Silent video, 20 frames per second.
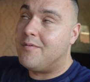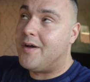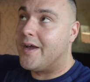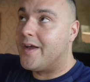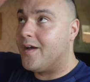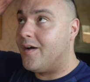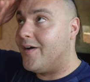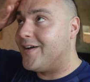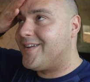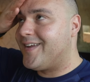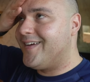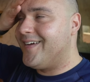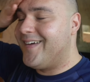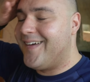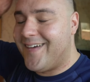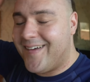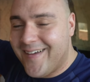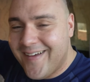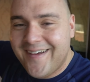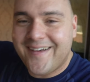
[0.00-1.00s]
my God.
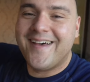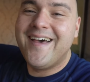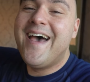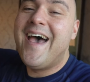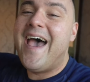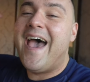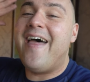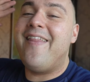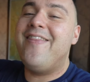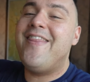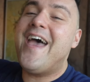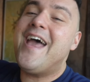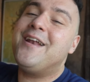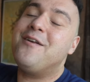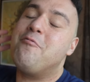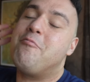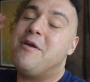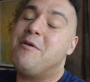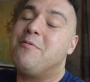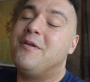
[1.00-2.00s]
And
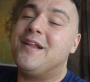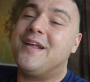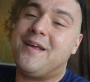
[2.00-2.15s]
then we will